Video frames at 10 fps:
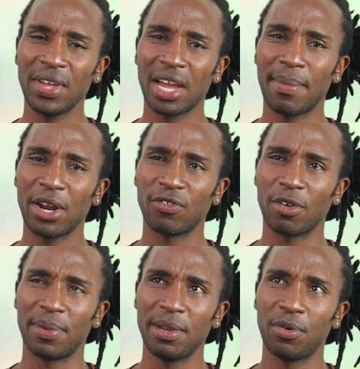think, A Man of
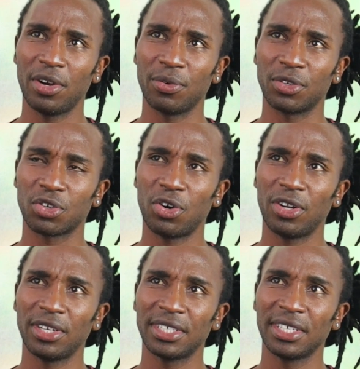the People. It was
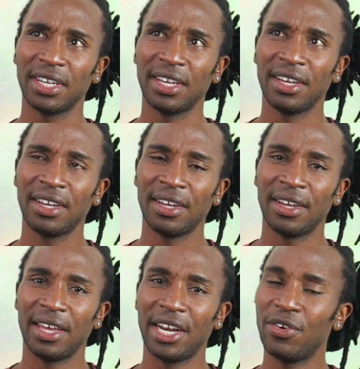called,
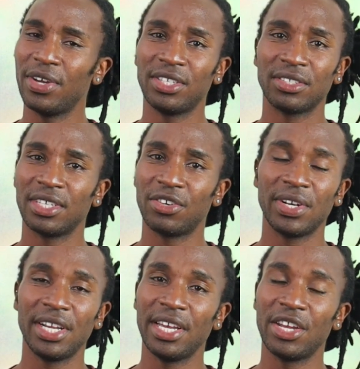and anyway, it
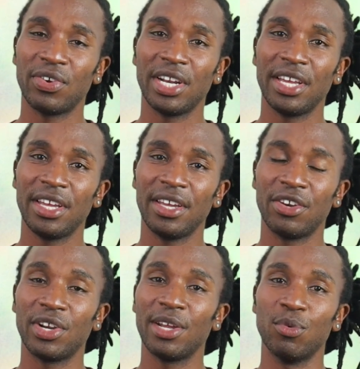
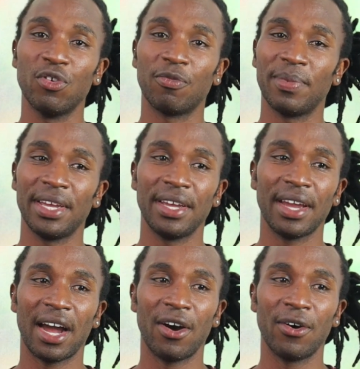really moved
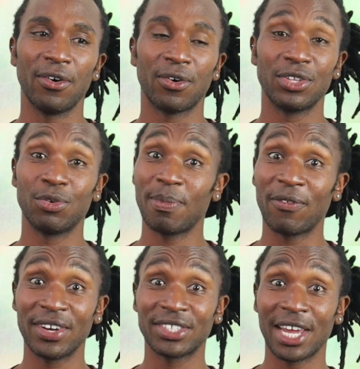me. Because it was
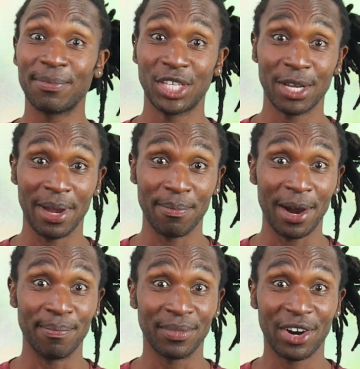my first time seeing my
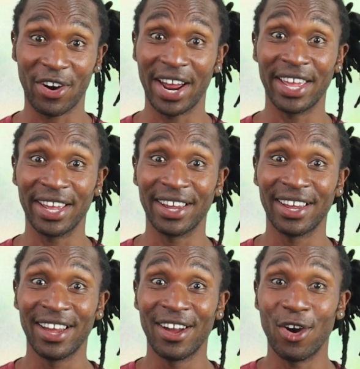mom crying
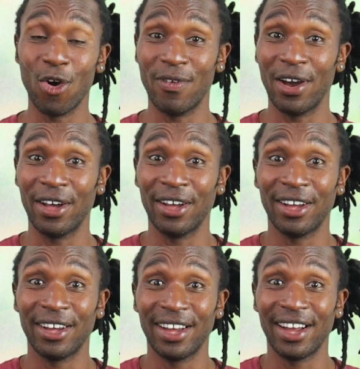
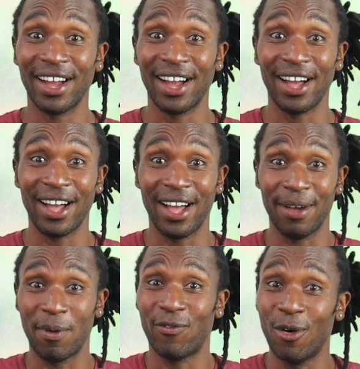over
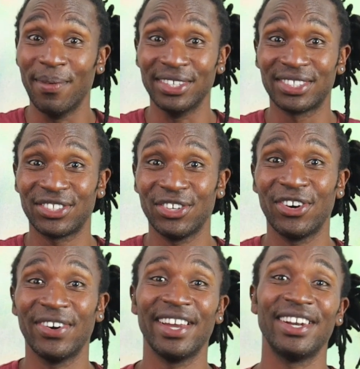a performance,
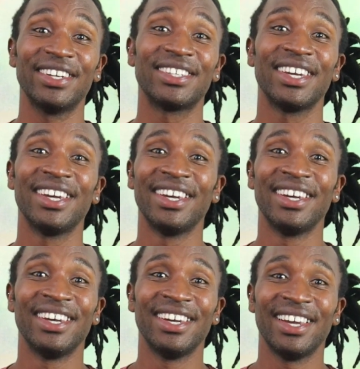and
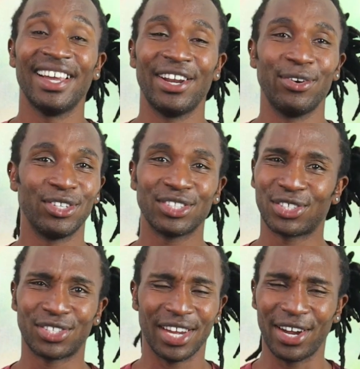I
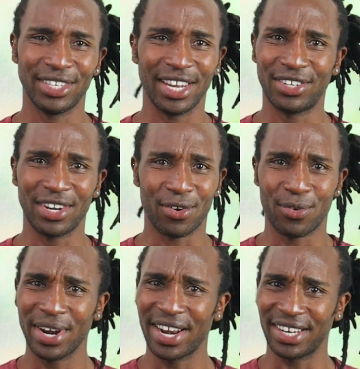
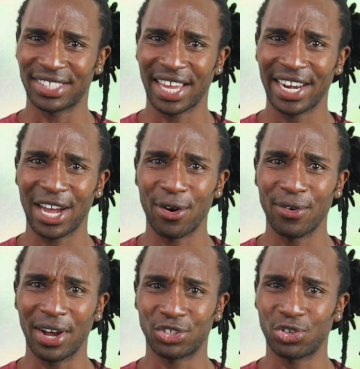couldn't understand
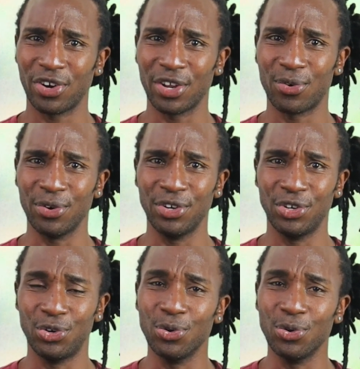how a story could